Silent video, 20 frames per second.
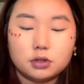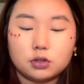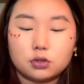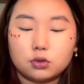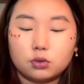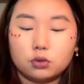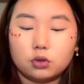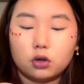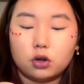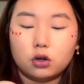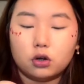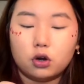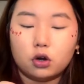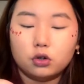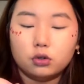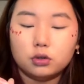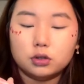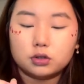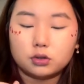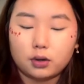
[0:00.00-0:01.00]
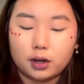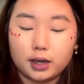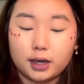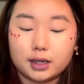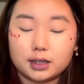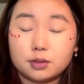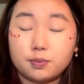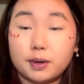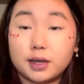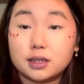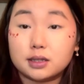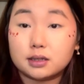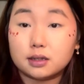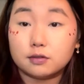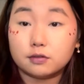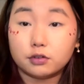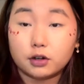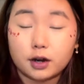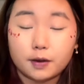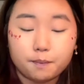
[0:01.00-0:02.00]
me so long, although it's quite
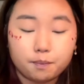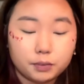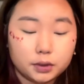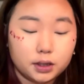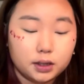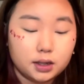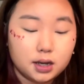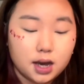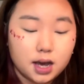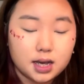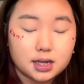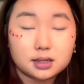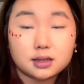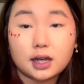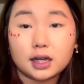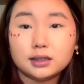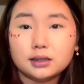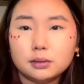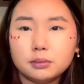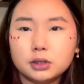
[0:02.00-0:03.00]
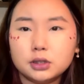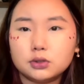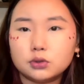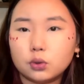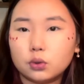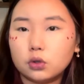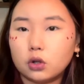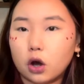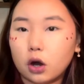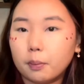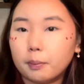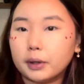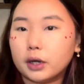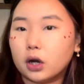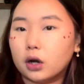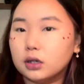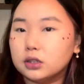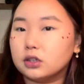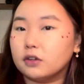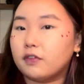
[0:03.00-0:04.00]
expensive, right? It's lasted me so long
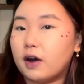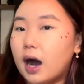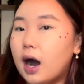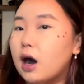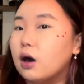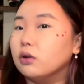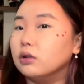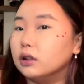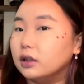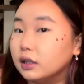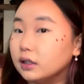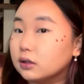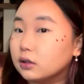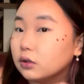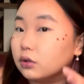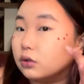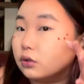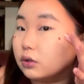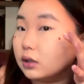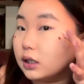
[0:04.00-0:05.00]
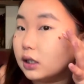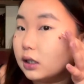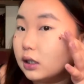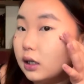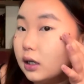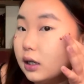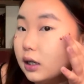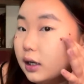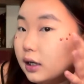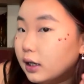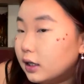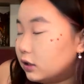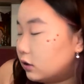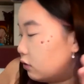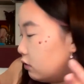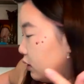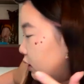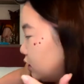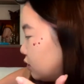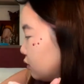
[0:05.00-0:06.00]
because of how little you need. It's
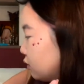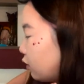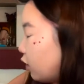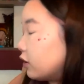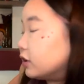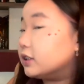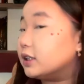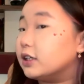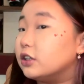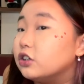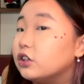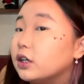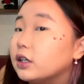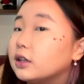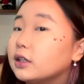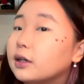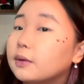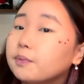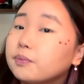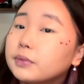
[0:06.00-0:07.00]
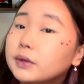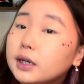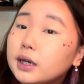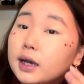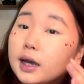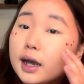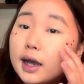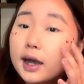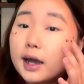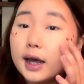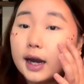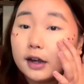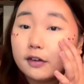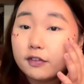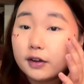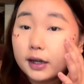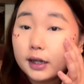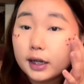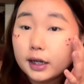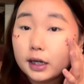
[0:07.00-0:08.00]
really so concentrated. And I
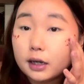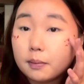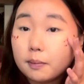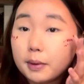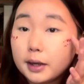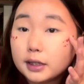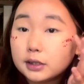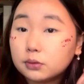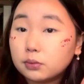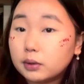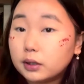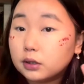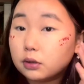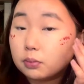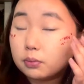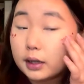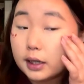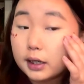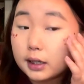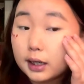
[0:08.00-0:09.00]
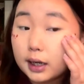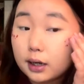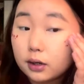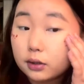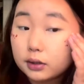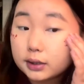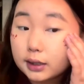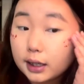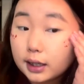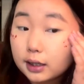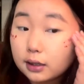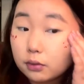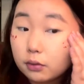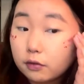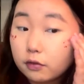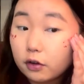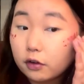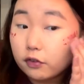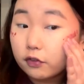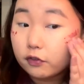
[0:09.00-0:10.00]
find like the best way to blend it out is either
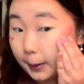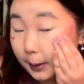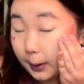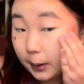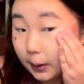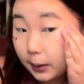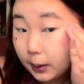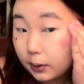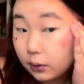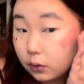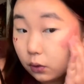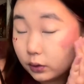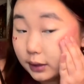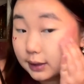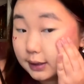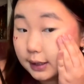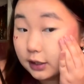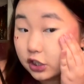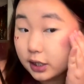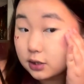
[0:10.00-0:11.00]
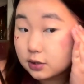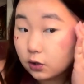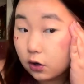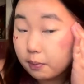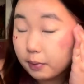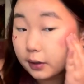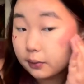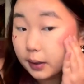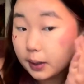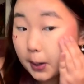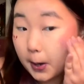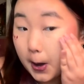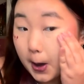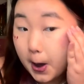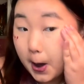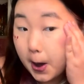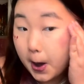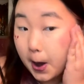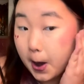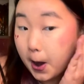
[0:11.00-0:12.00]
with your fingers. So I like to use my
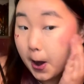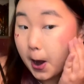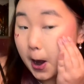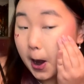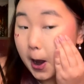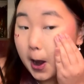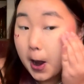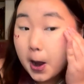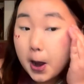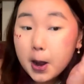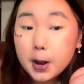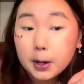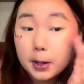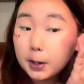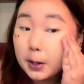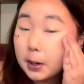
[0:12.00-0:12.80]
fingers first.